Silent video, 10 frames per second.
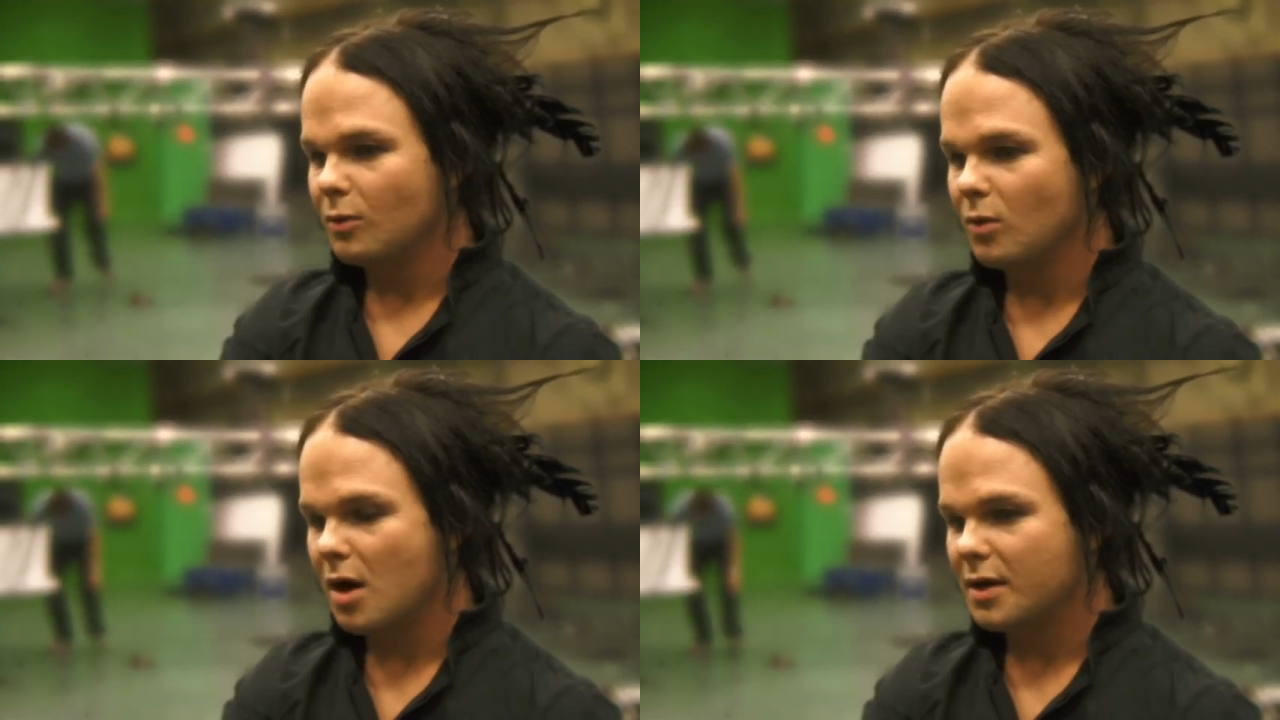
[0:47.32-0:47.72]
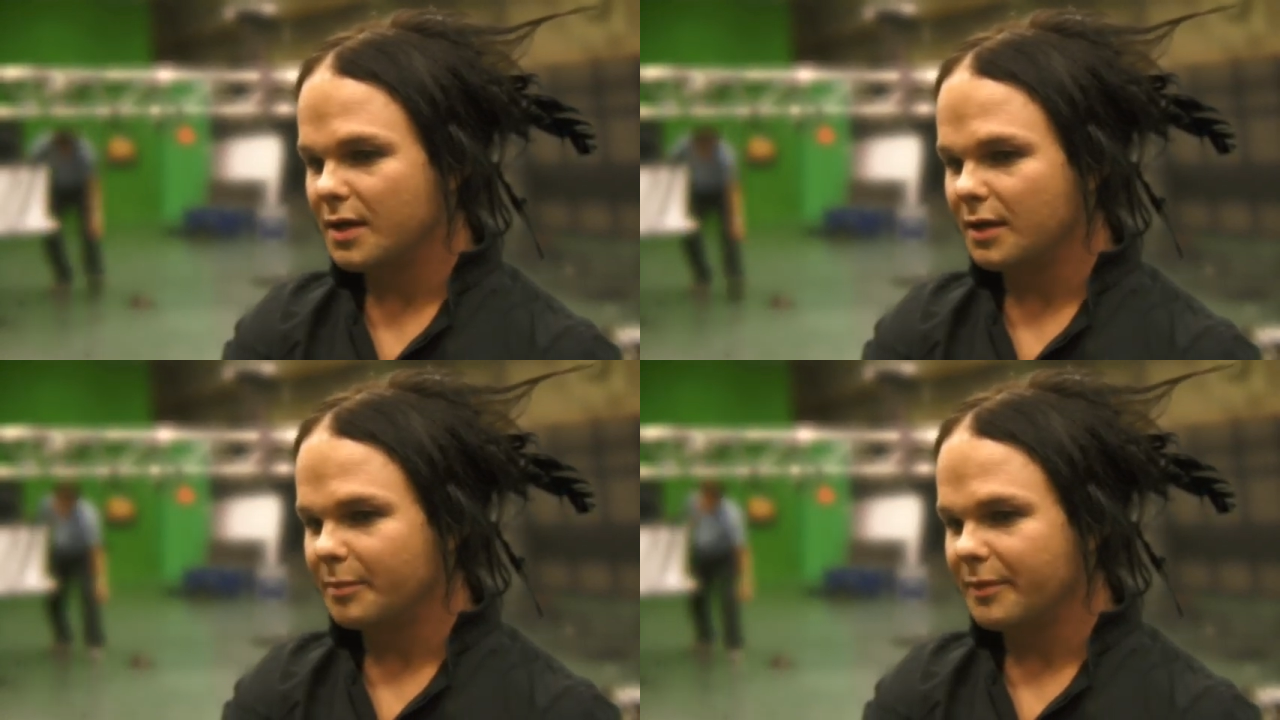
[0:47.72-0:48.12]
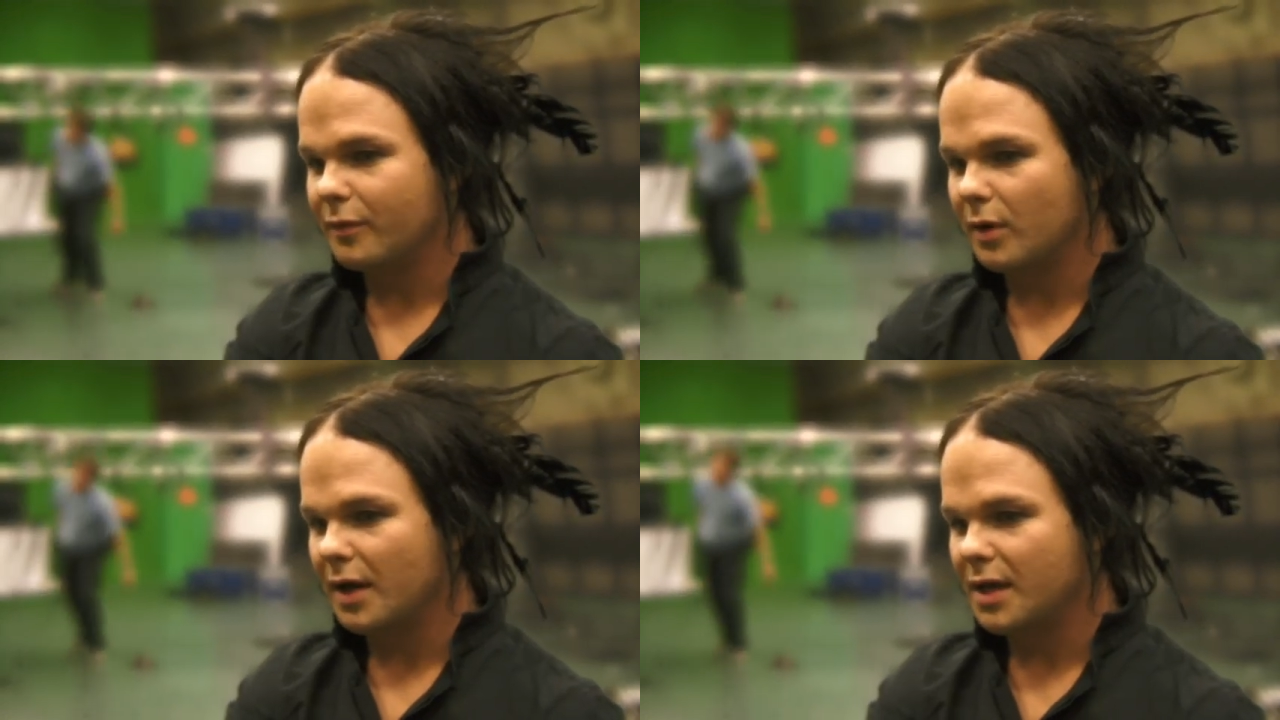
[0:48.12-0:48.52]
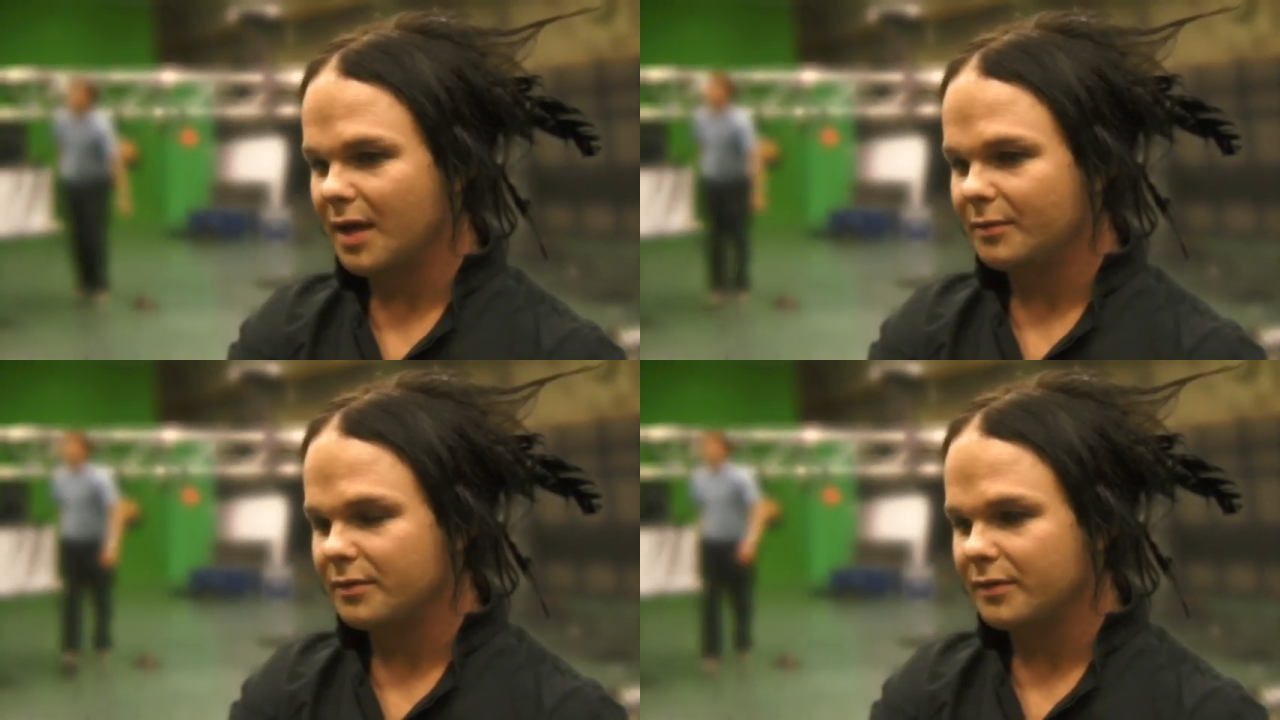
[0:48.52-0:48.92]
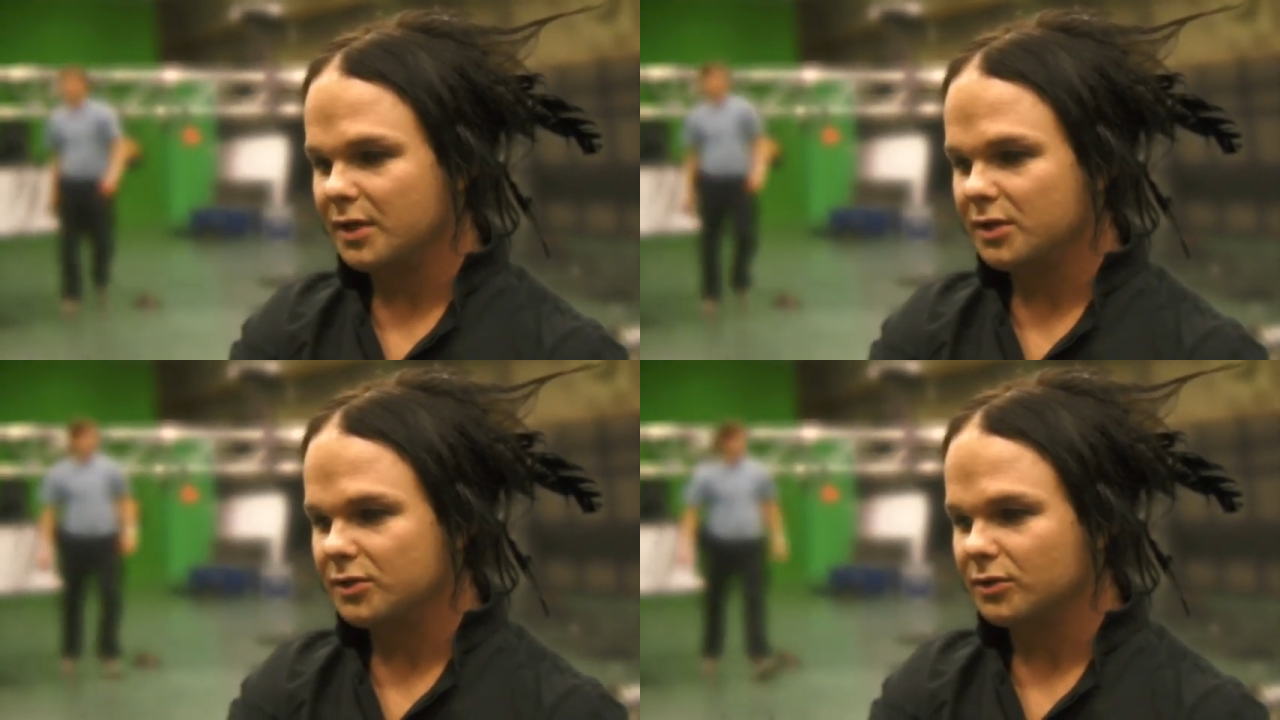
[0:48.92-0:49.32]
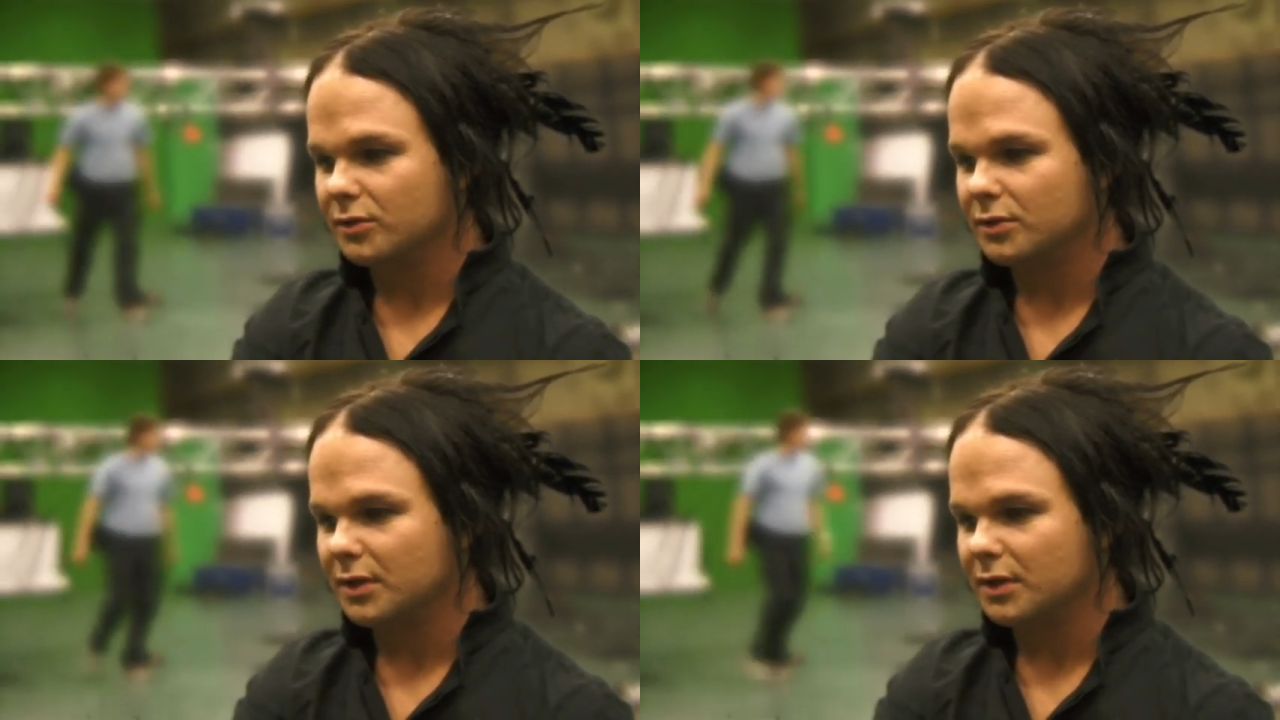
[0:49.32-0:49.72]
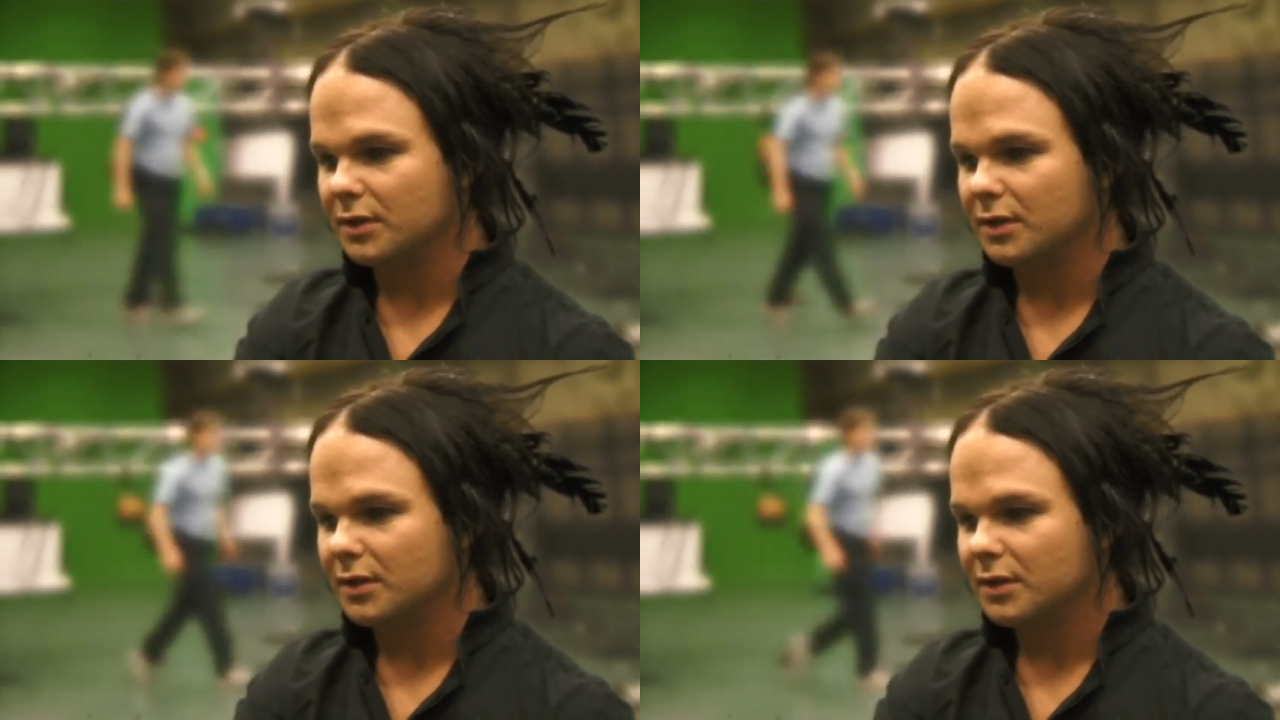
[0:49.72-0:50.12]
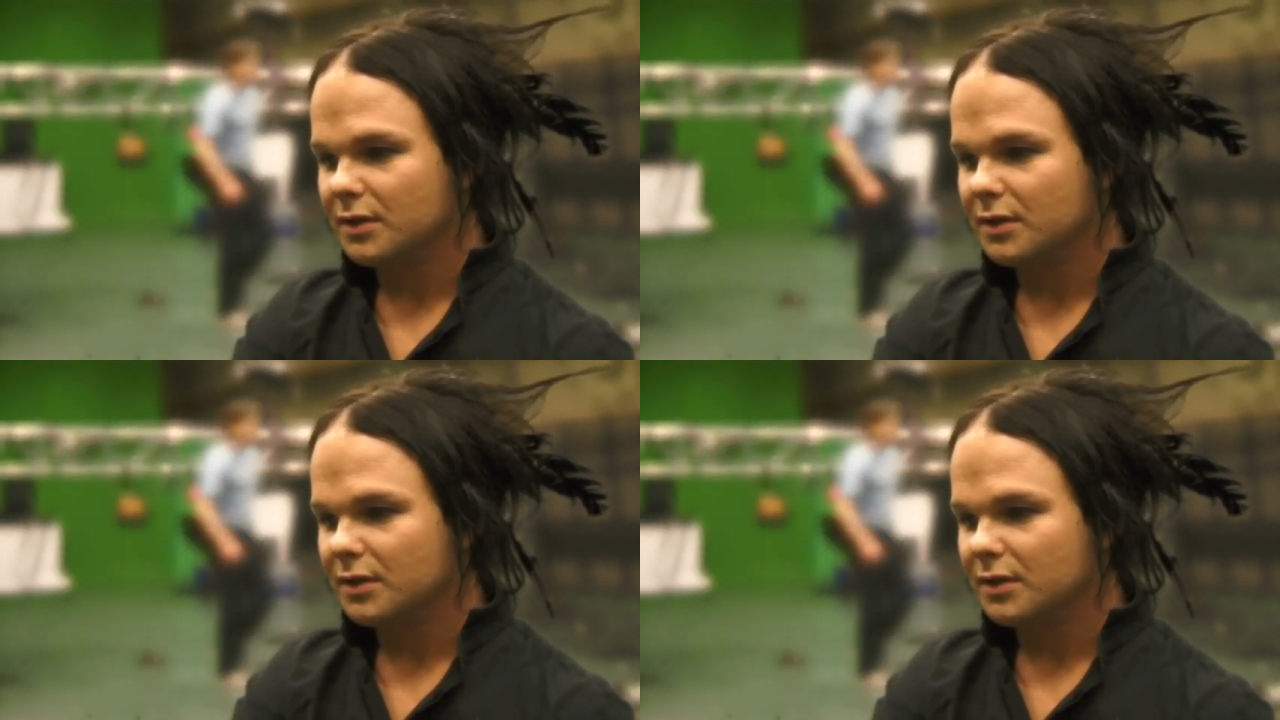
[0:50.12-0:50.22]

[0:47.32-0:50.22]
walking before I came to the video shoot, and uh,